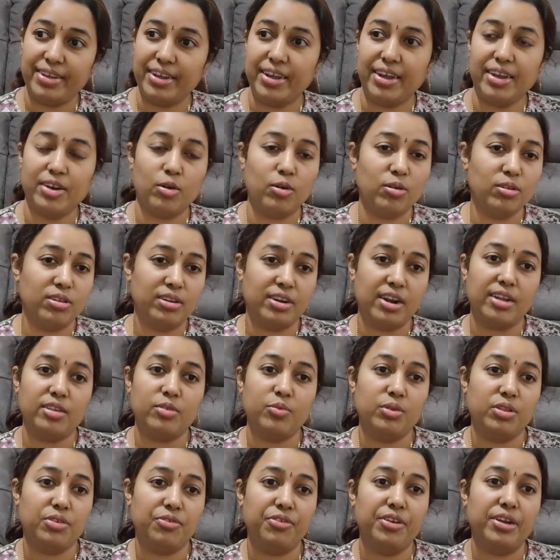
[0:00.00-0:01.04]
it all starts
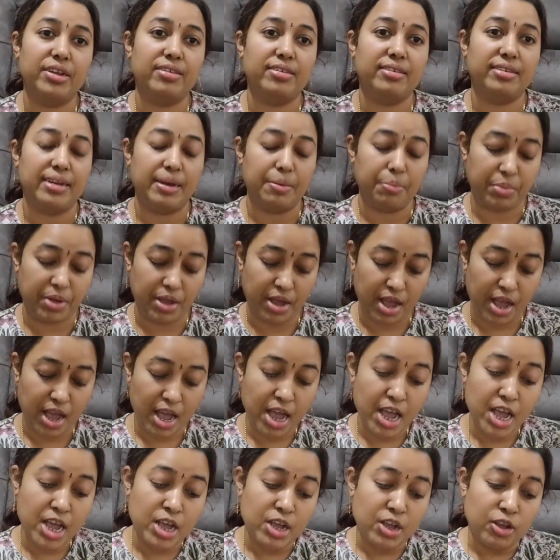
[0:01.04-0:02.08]
with the first step.
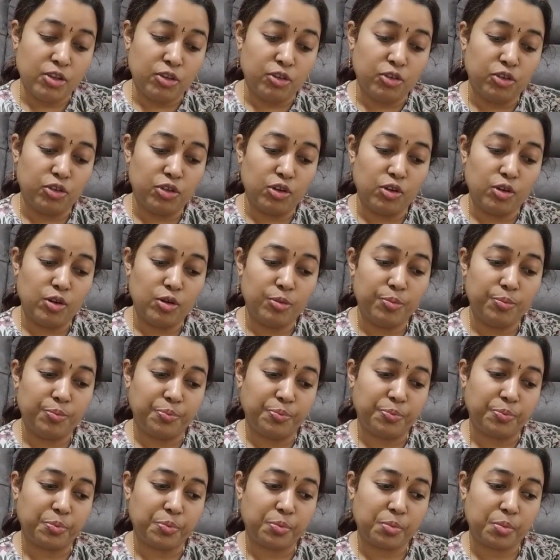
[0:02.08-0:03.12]
So
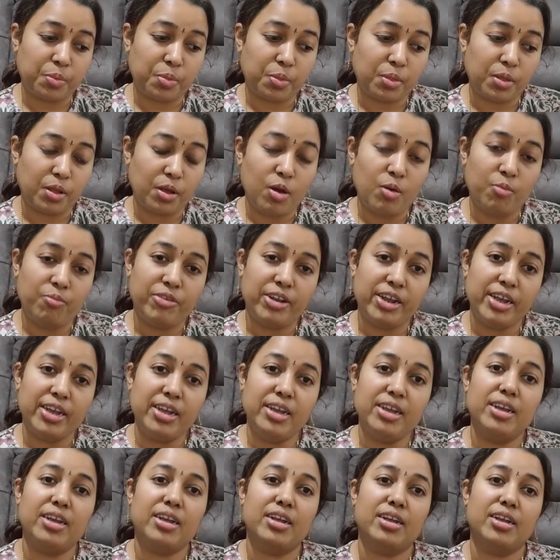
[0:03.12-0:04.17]
hopefully
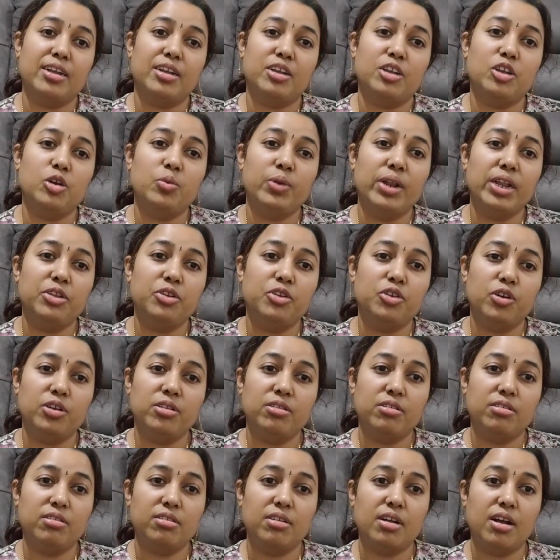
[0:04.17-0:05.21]
you will enjoy
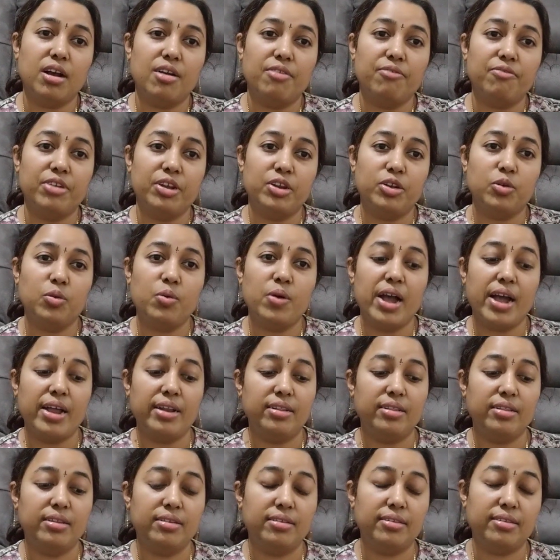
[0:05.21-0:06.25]
this video
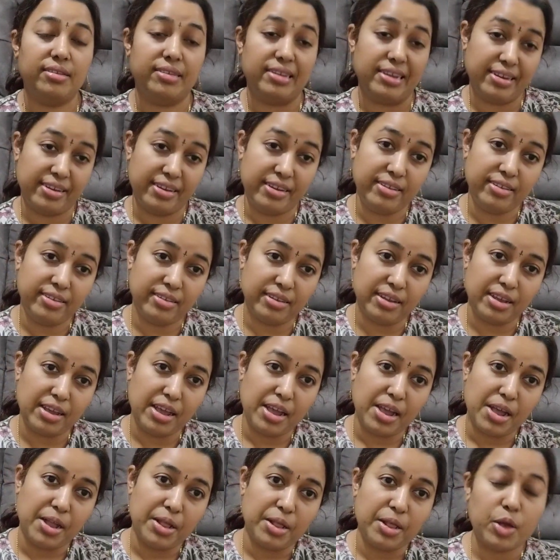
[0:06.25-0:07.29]
and this series.
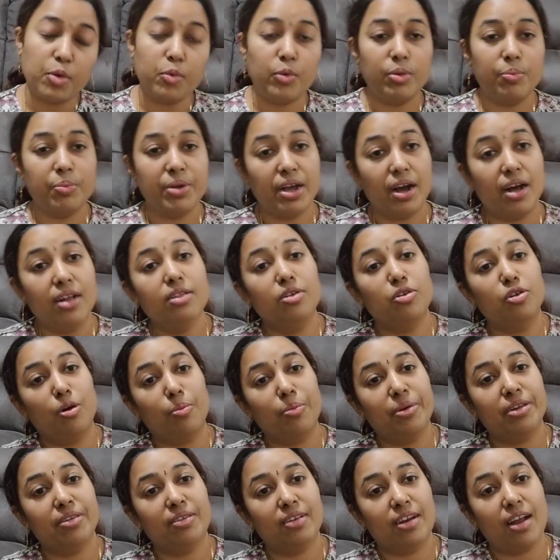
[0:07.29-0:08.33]
There will be other
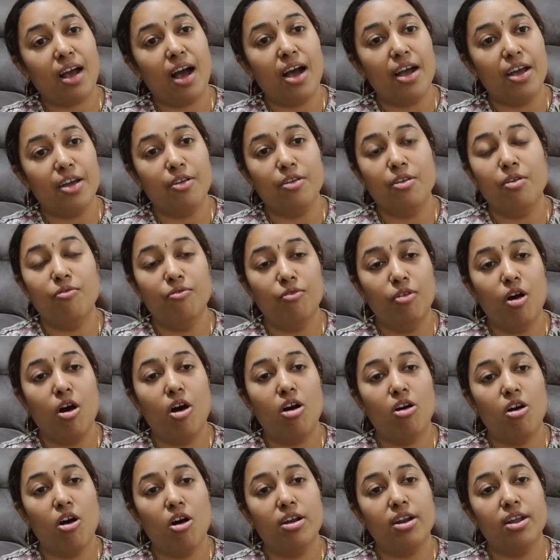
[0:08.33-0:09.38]
topics that I
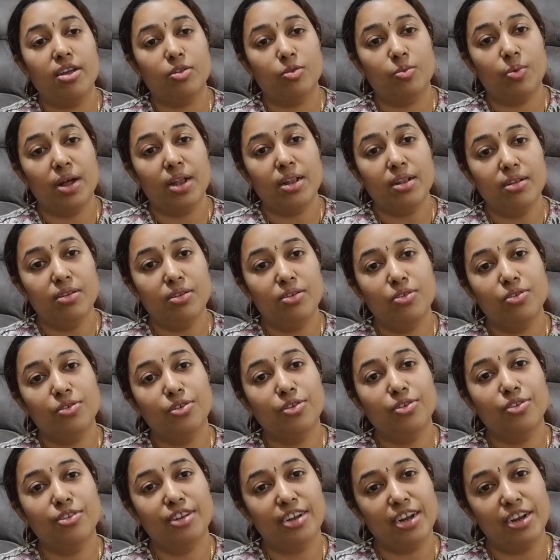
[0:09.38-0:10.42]
vlog on as well,
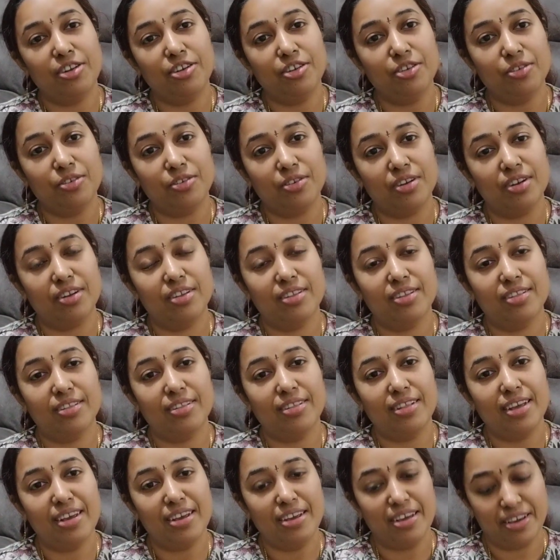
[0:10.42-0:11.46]
so stay tuned.
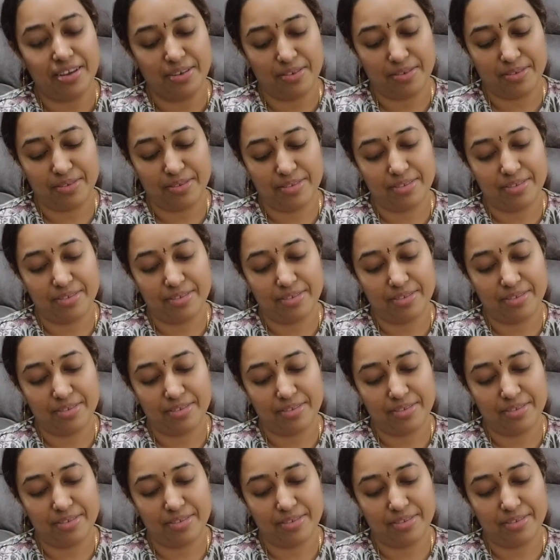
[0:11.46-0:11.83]
Thank you.